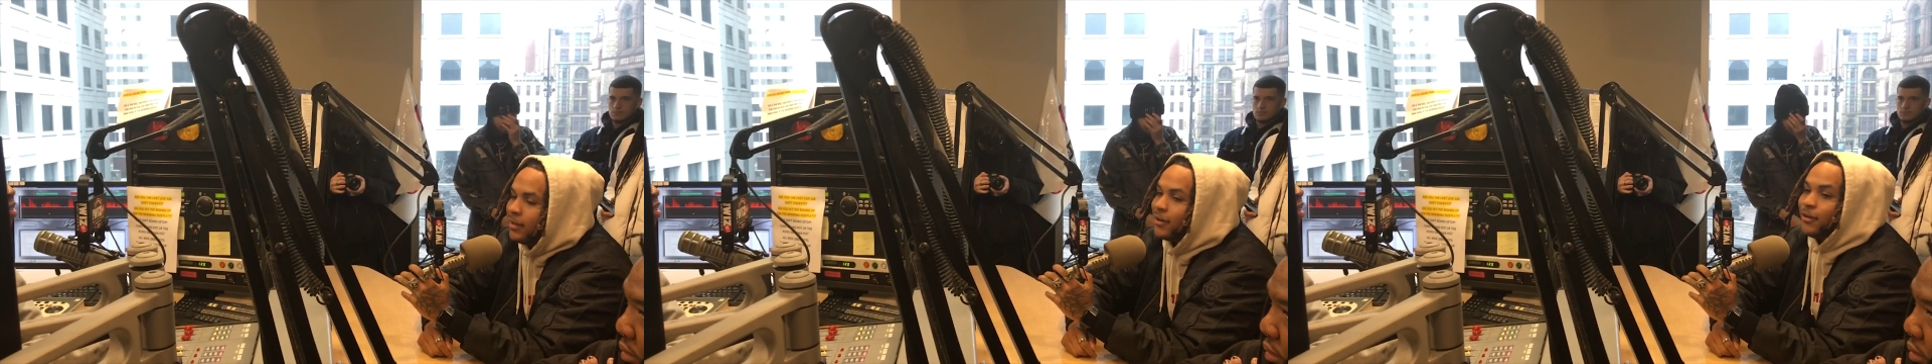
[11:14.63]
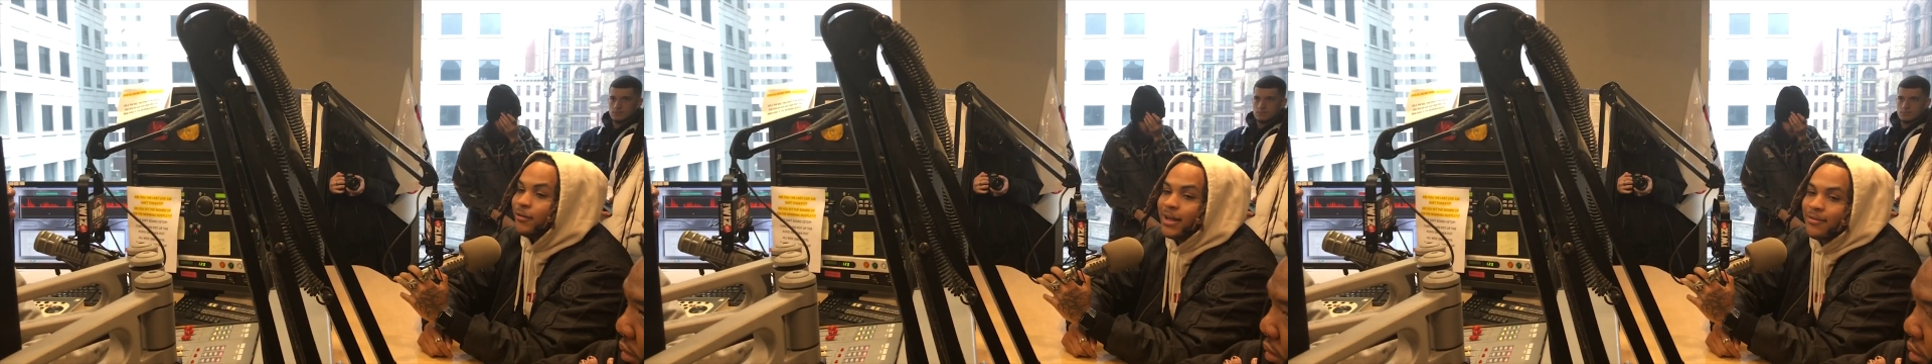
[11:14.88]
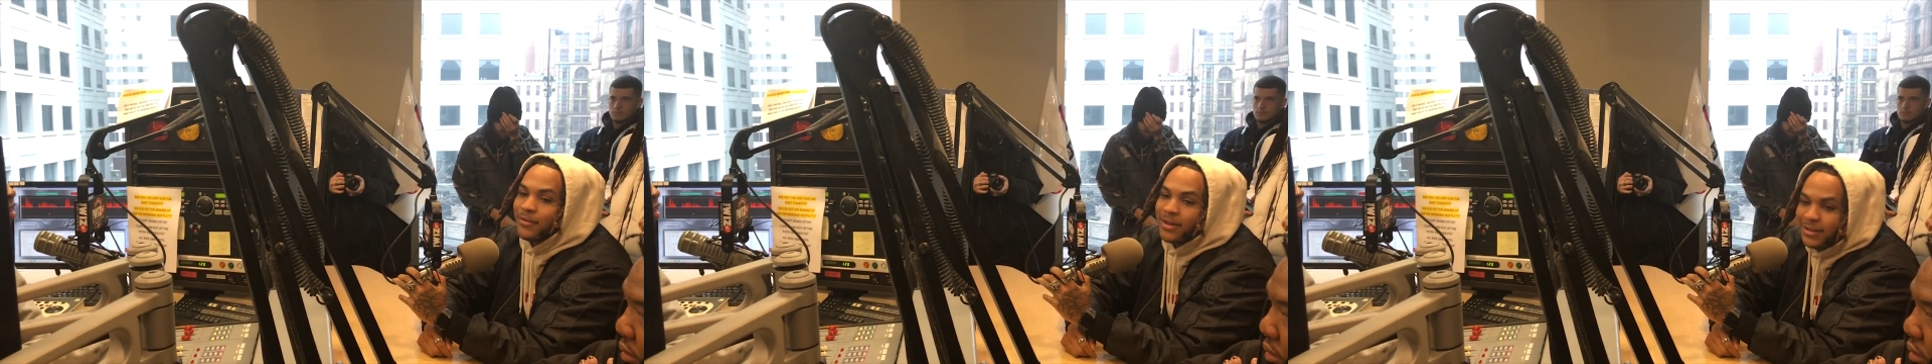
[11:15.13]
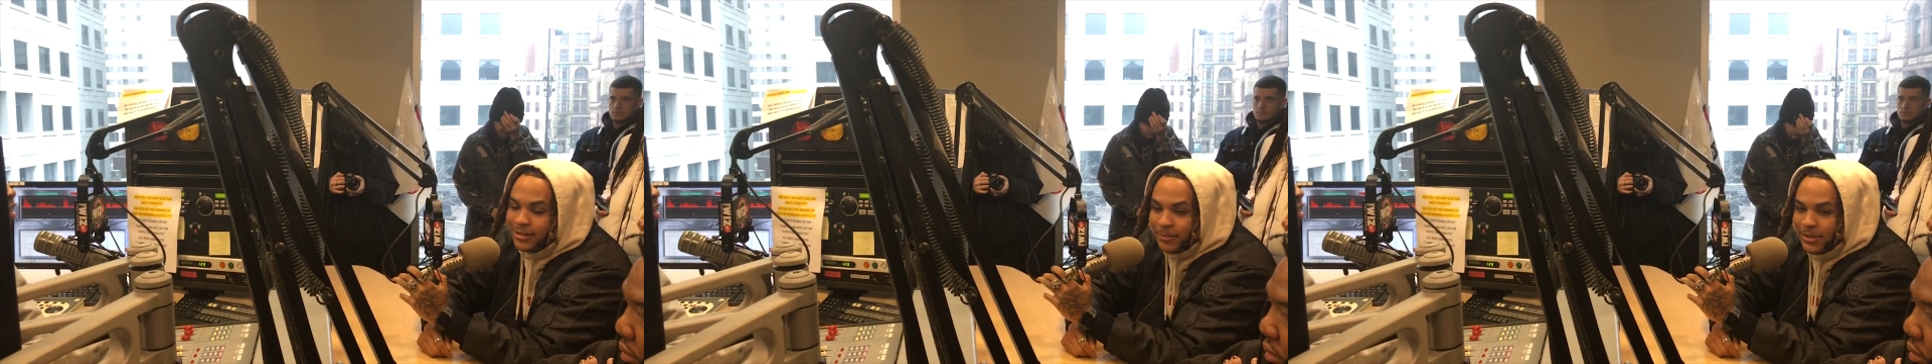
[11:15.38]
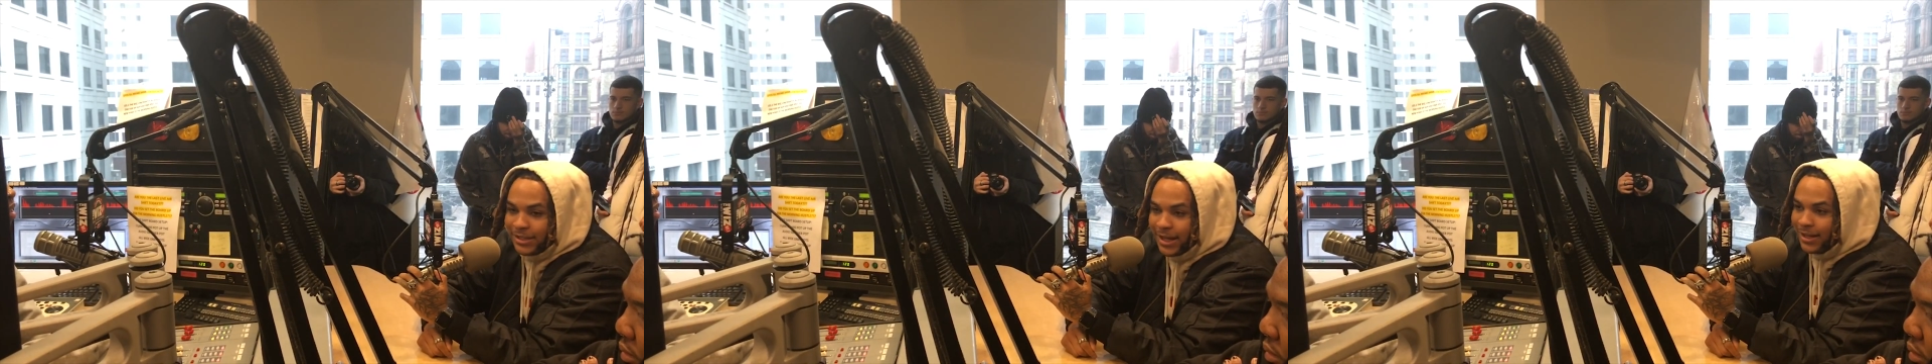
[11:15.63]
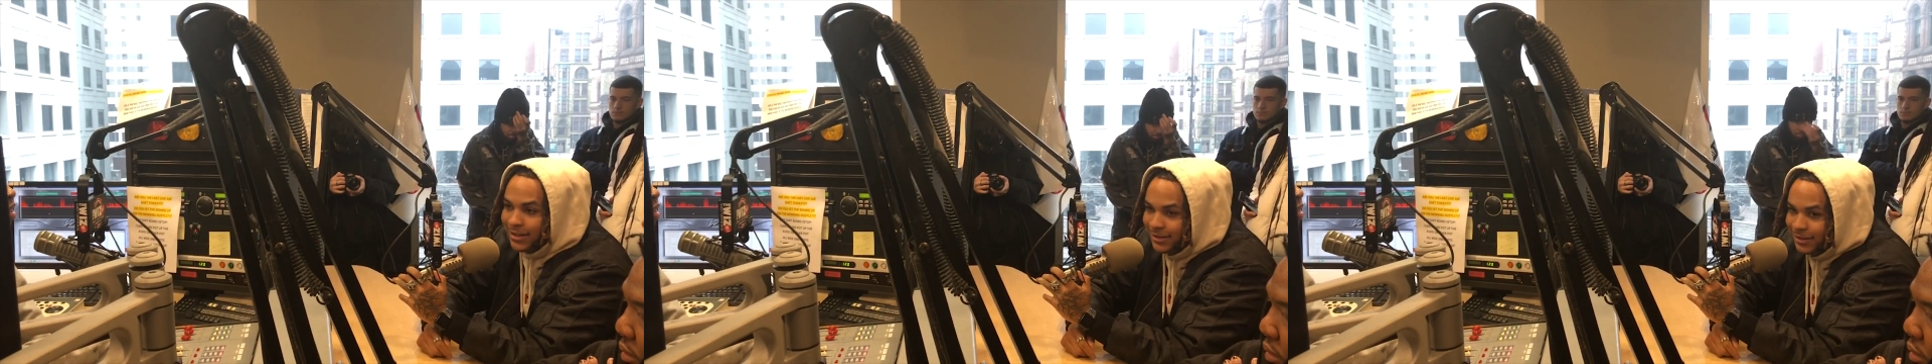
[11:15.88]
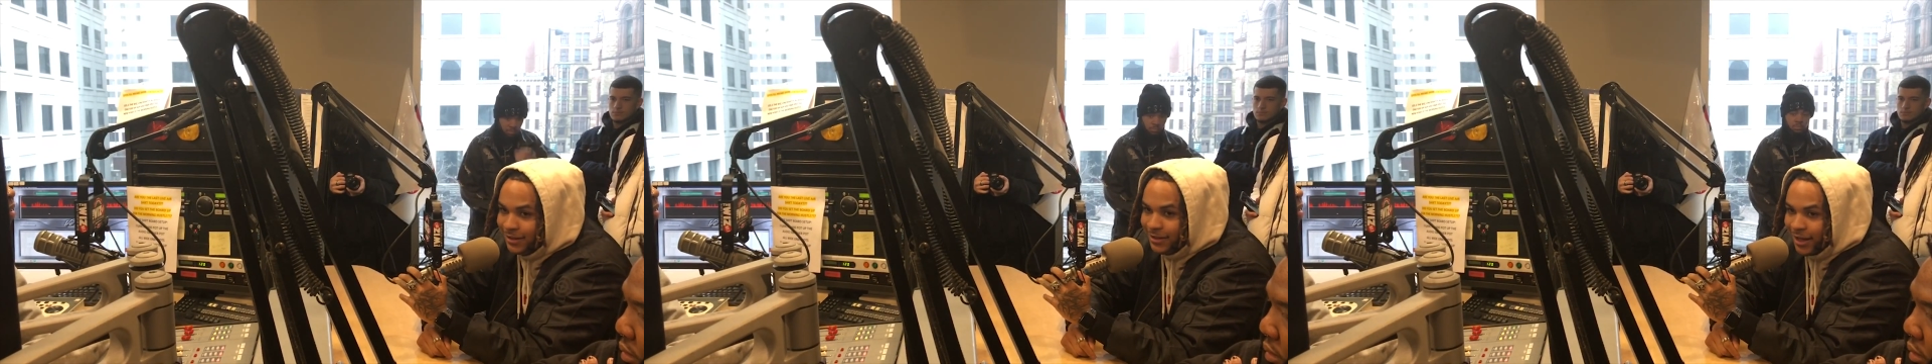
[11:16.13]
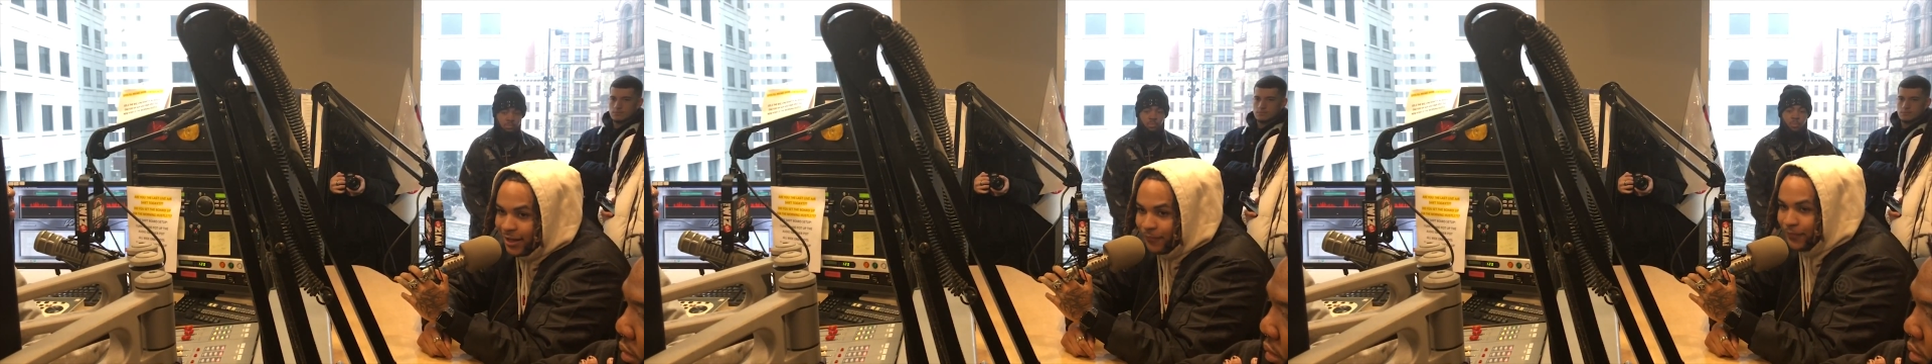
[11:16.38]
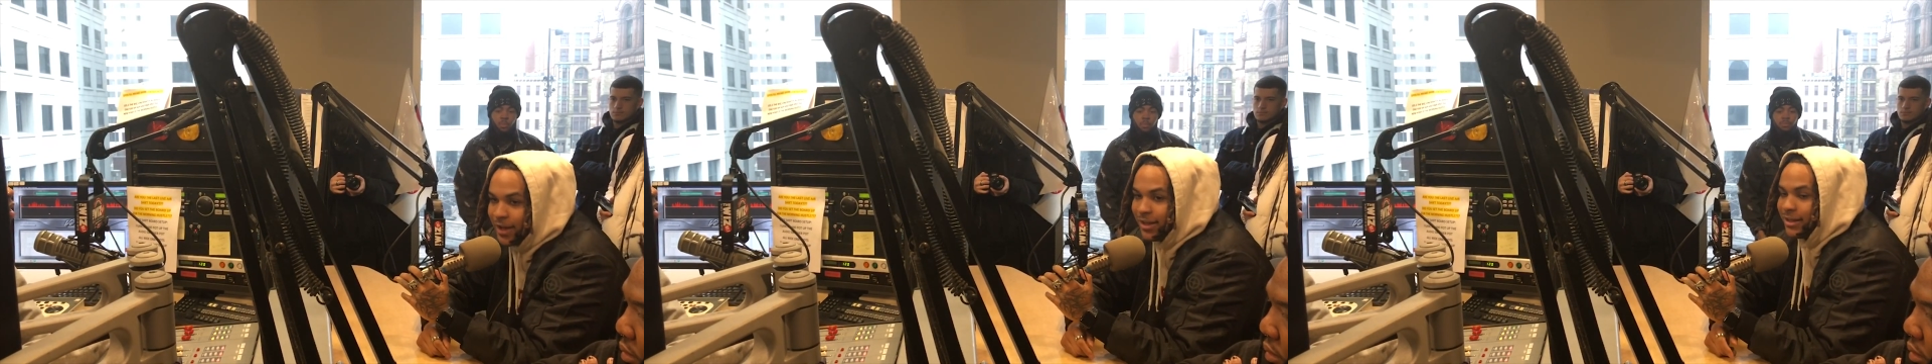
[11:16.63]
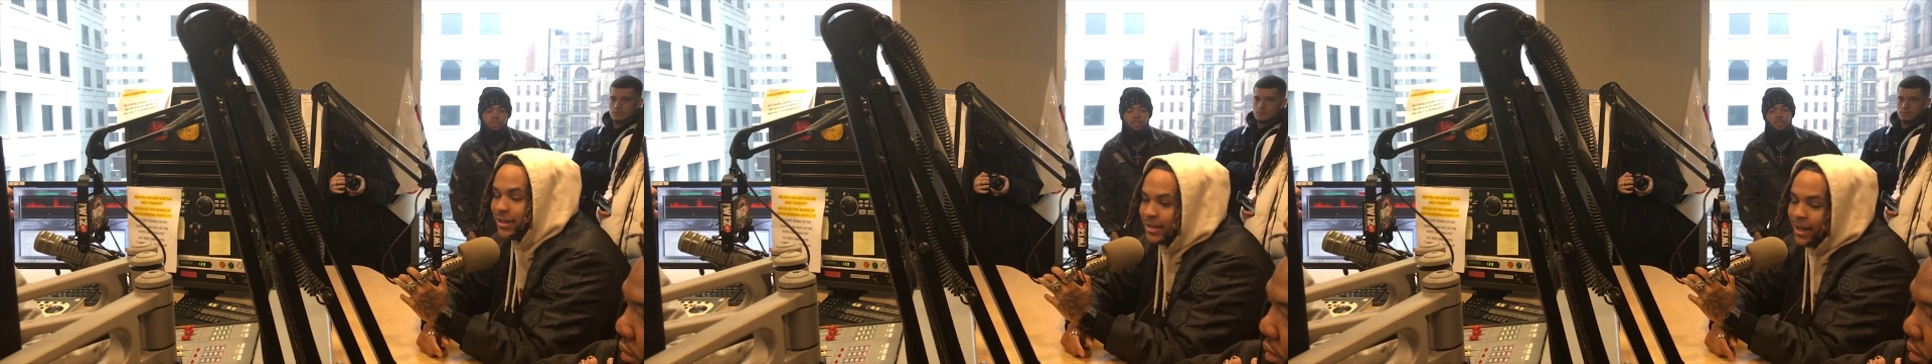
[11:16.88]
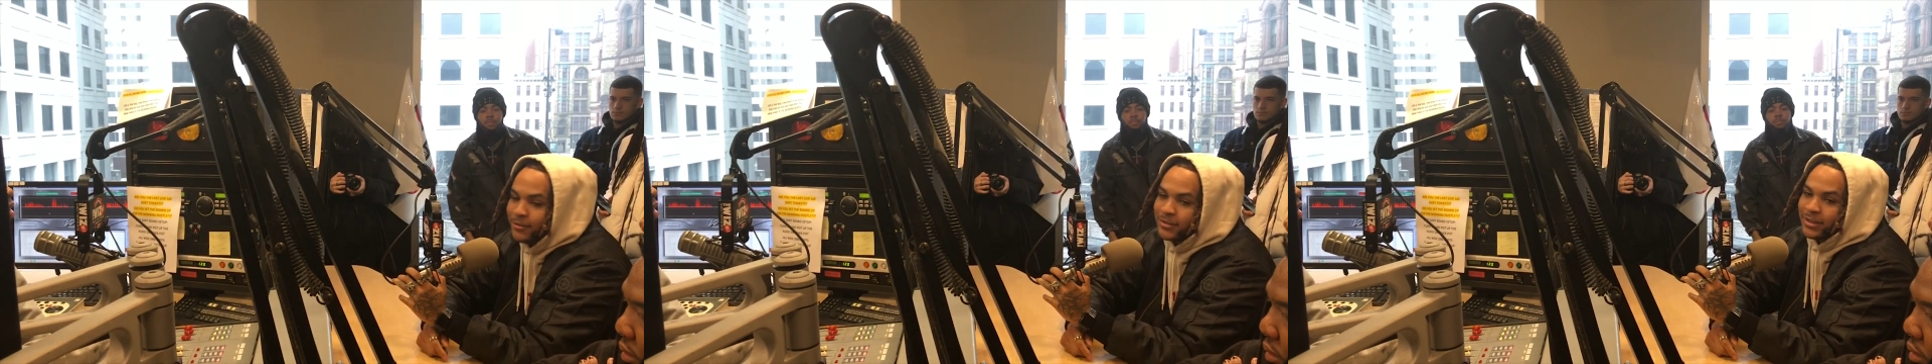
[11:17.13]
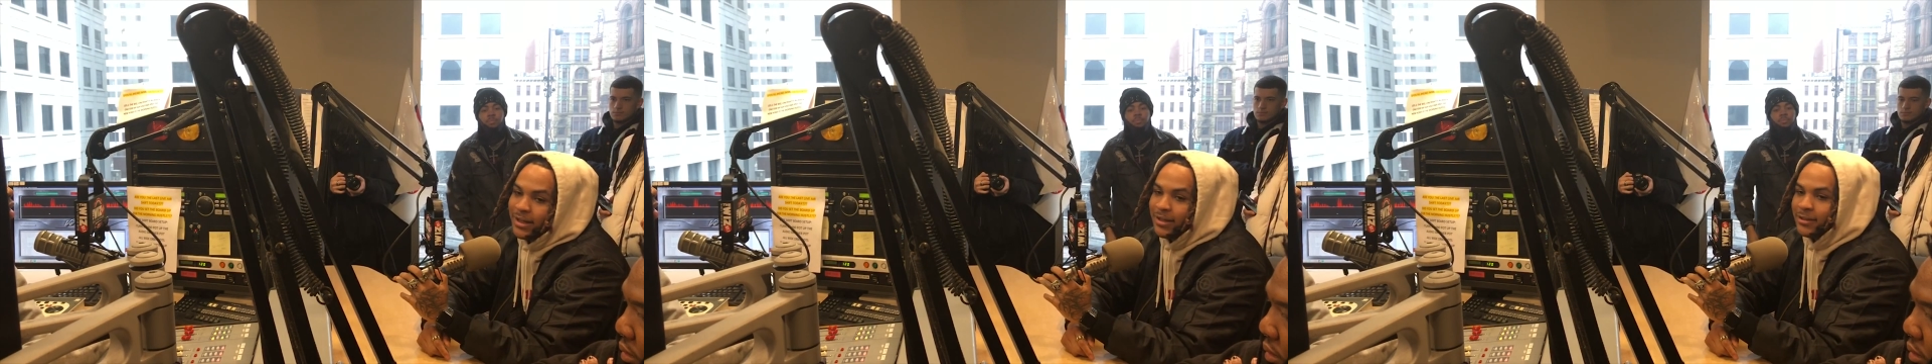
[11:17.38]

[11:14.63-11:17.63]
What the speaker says: Kult Life Records. I'm excited to finally announce that.